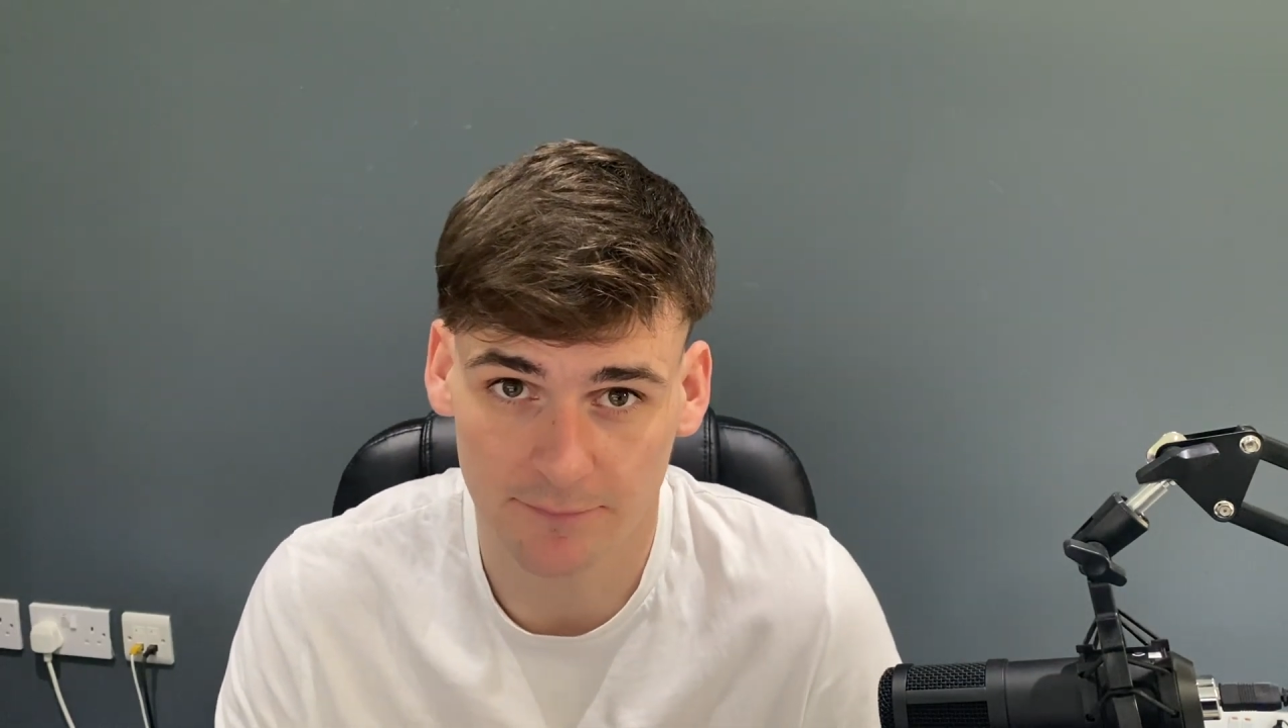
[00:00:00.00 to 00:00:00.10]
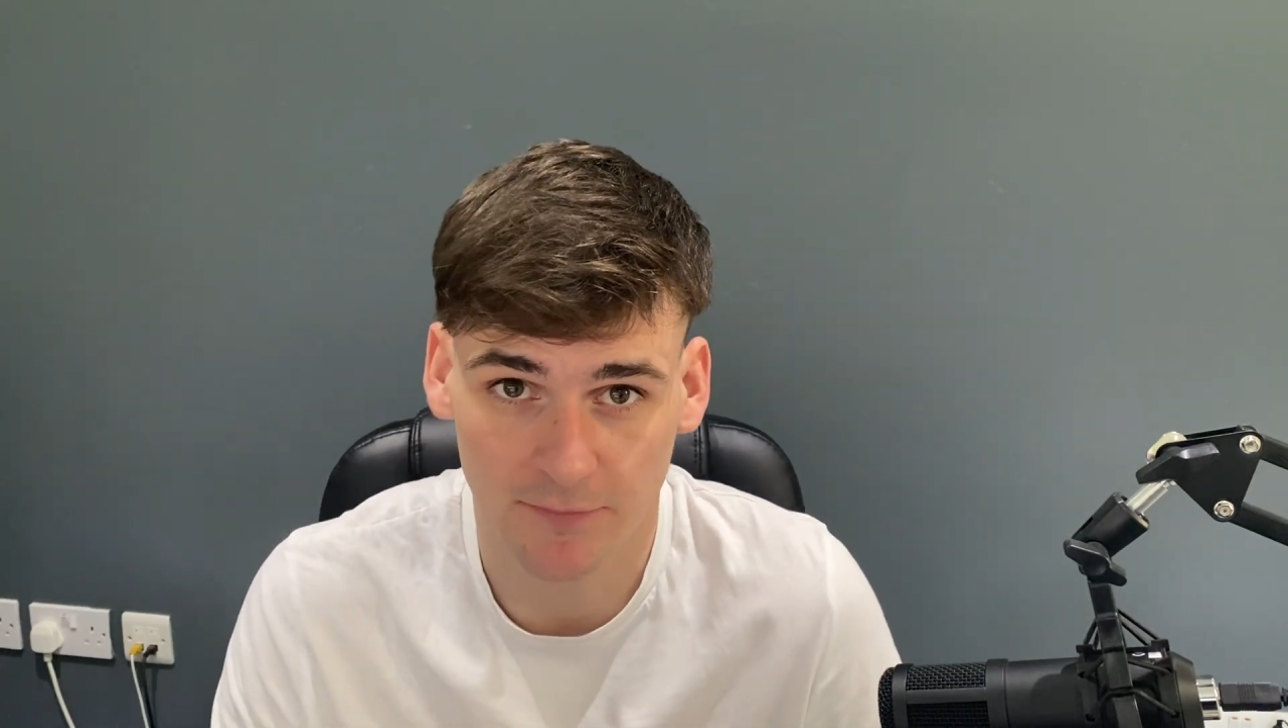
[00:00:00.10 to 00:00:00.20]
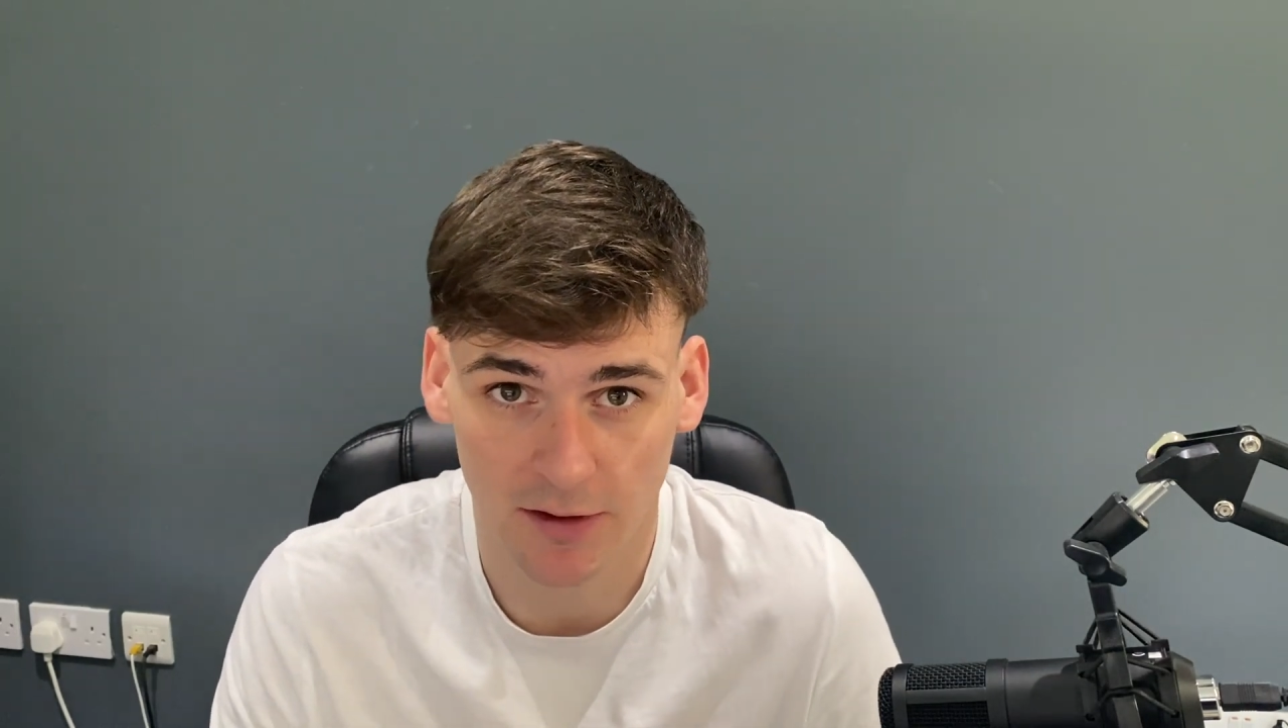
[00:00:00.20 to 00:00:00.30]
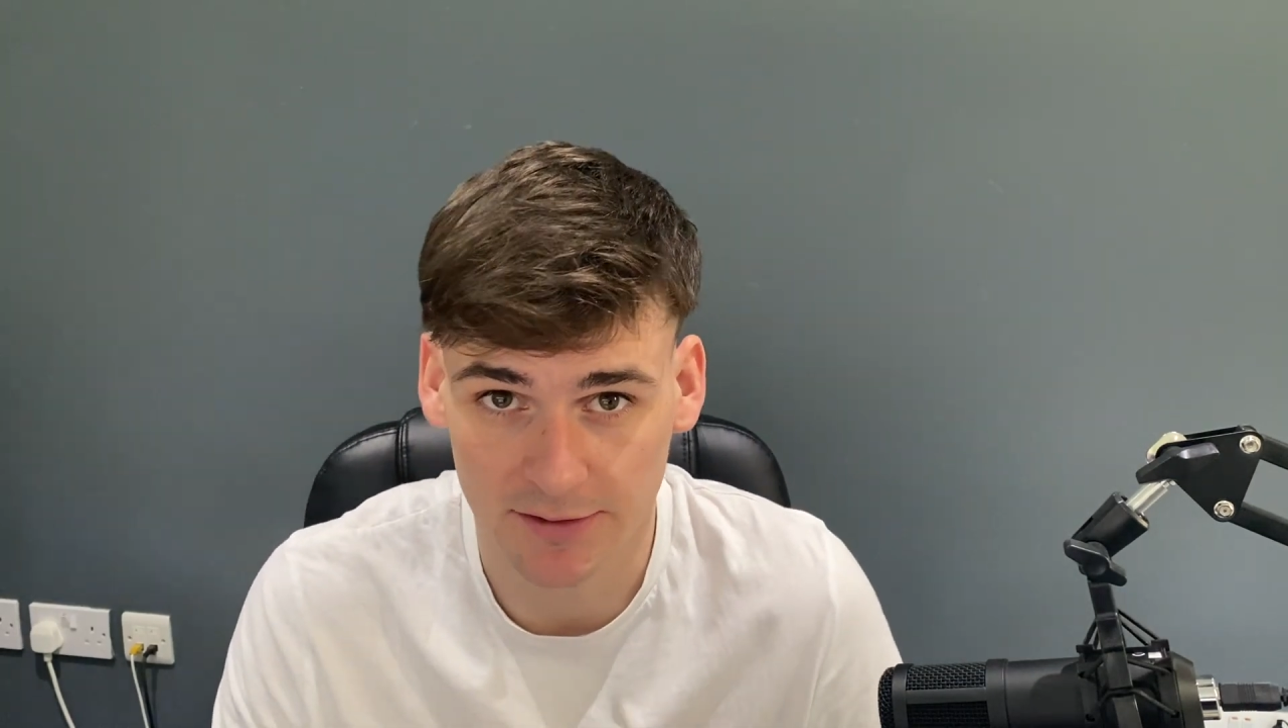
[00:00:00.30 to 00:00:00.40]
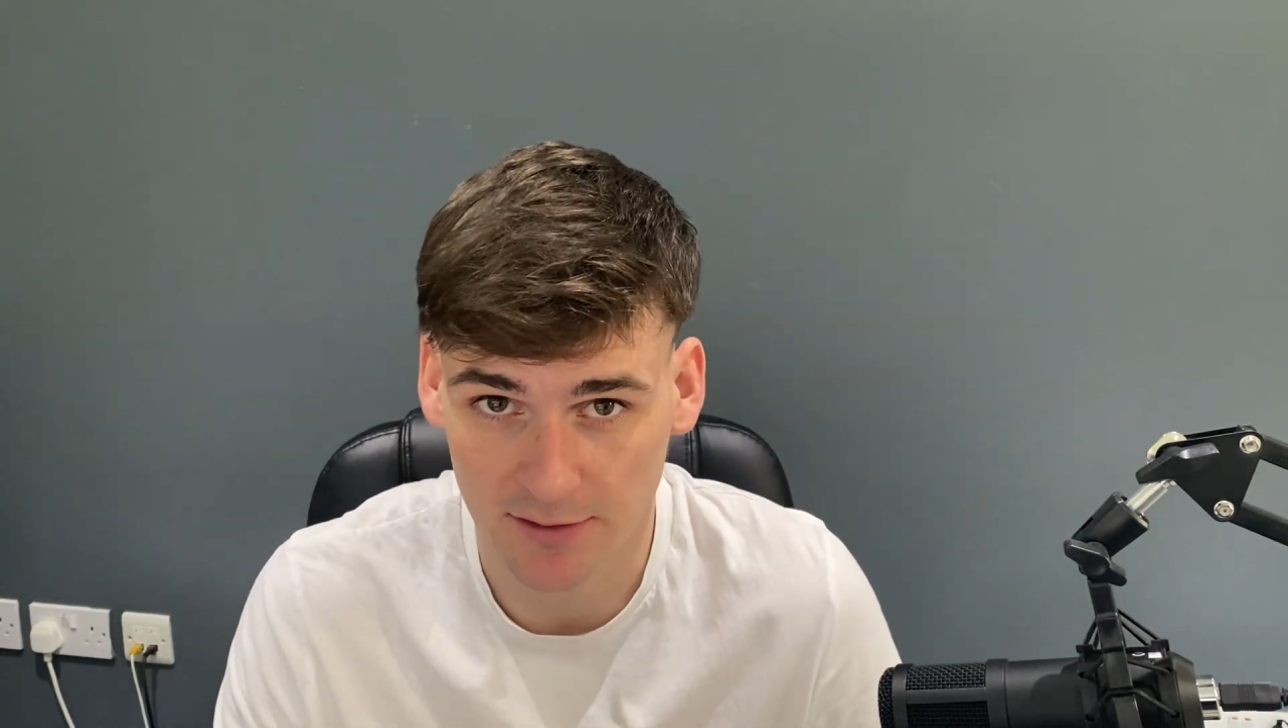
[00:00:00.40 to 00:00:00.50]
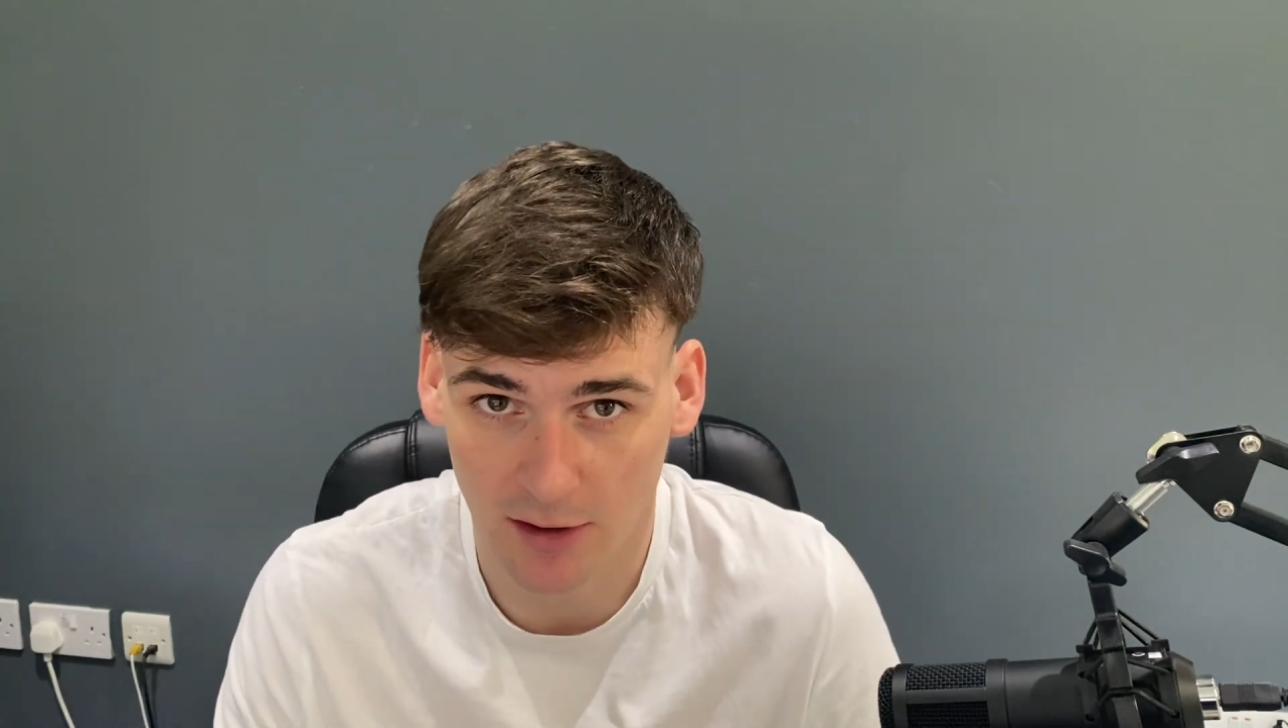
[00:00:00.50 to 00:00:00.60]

find